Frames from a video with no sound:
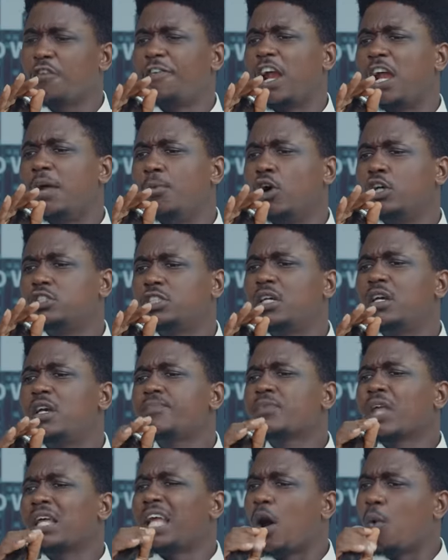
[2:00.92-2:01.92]
you very much,
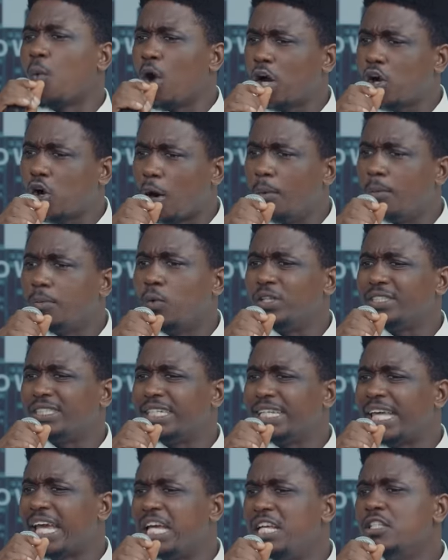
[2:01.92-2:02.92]
and you are welcome once
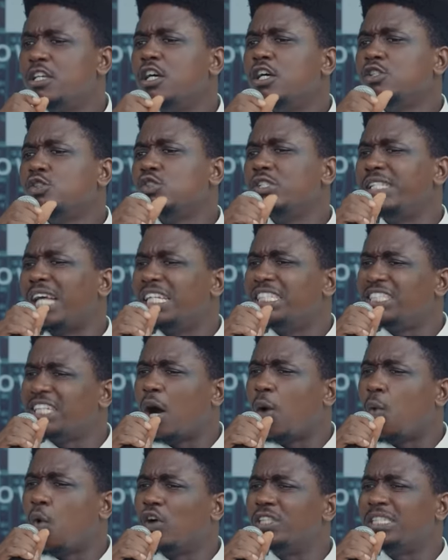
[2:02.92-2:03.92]
again to the
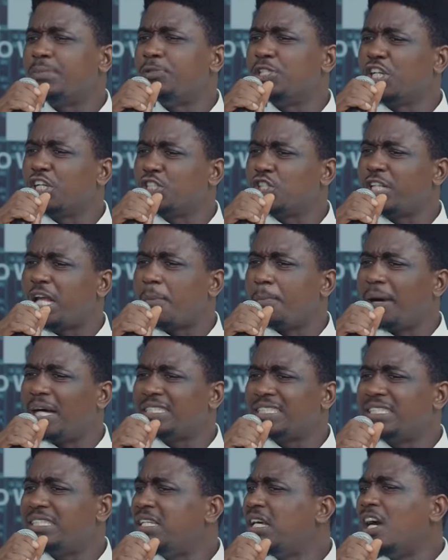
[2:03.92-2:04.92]
Nigerian World Immigration
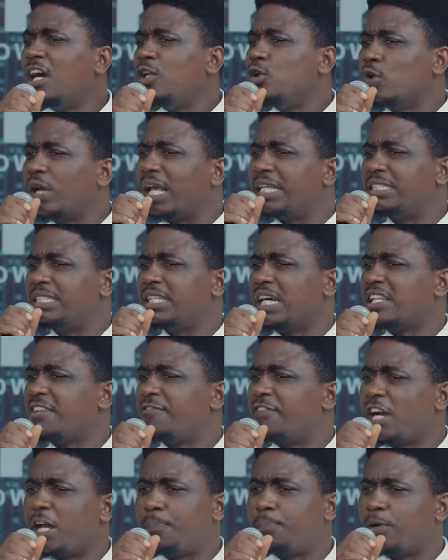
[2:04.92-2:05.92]
Embassy, located at the
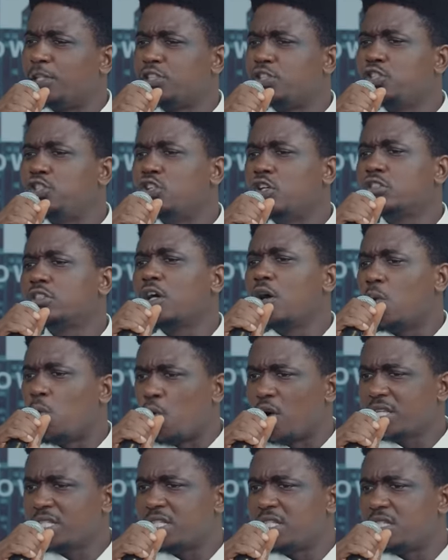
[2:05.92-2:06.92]
very prestigious
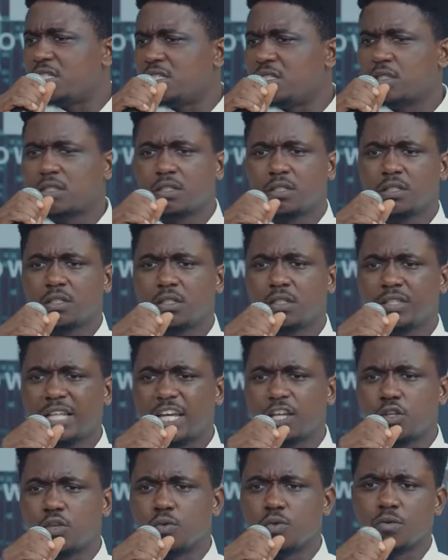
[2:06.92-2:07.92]
Work City.
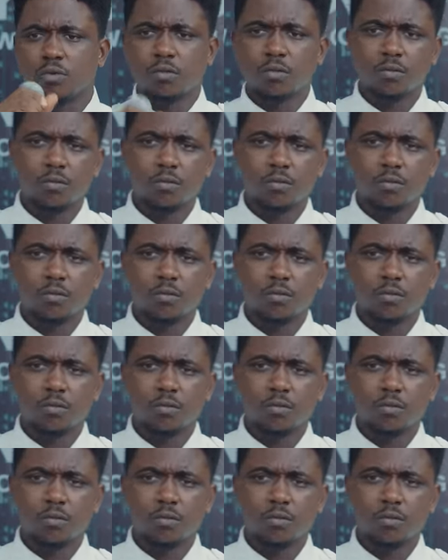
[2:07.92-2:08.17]
Thank you.